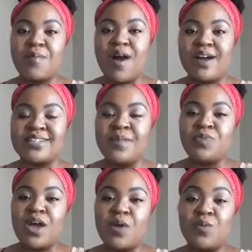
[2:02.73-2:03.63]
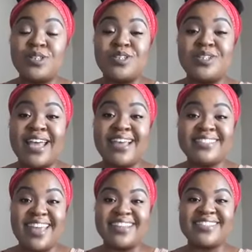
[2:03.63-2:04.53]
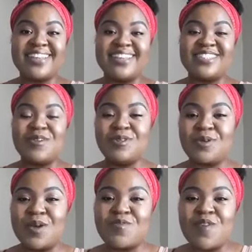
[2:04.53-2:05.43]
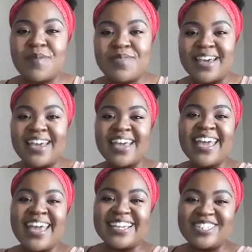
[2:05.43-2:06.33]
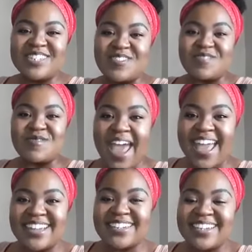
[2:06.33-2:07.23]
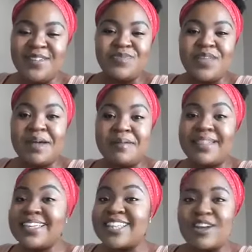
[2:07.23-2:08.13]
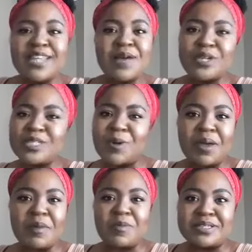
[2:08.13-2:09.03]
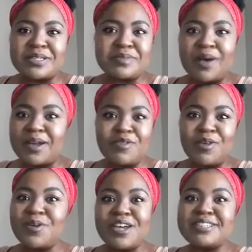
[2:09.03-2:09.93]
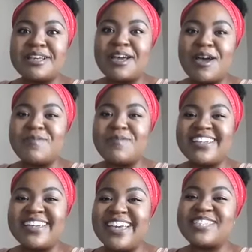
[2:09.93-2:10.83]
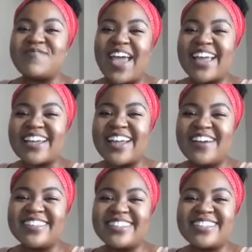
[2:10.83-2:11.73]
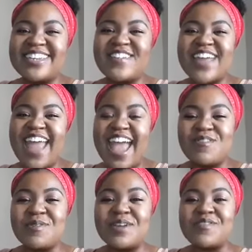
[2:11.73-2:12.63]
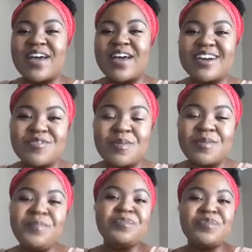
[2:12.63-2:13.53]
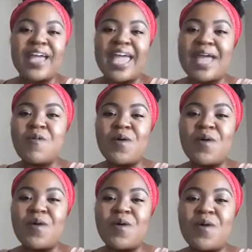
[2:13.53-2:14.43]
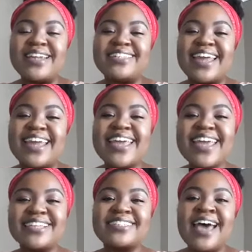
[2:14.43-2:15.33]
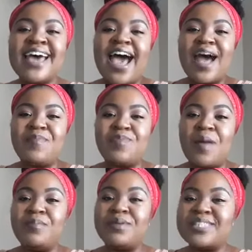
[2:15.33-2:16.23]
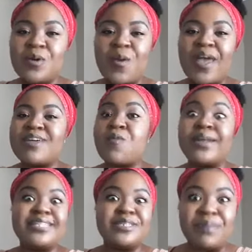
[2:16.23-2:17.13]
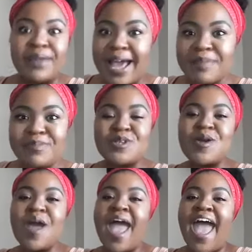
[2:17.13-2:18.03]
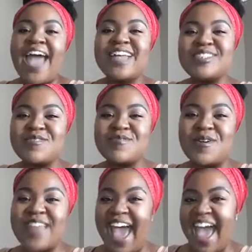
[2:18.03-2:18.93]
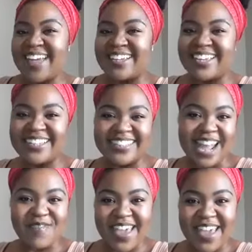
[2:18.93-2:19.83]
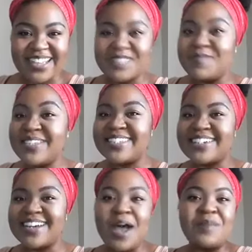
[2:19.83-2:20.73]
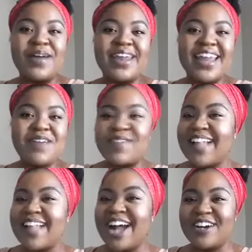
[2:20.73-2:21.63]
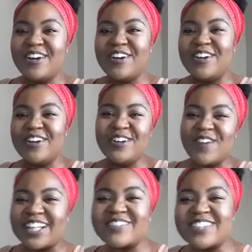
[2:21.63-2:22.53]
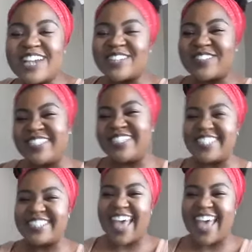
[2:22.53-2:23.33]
part uh, with today's guest. He's all the way from the East Rand. Uh, I think the last time we saw him was about a few years ago, but he is back now in the scenery, and we want to find out from him what it is that he is um, busy with and what he's been up to and so forth. And his name is Mr. Banele Mahlangu. Welcome to Gospel News.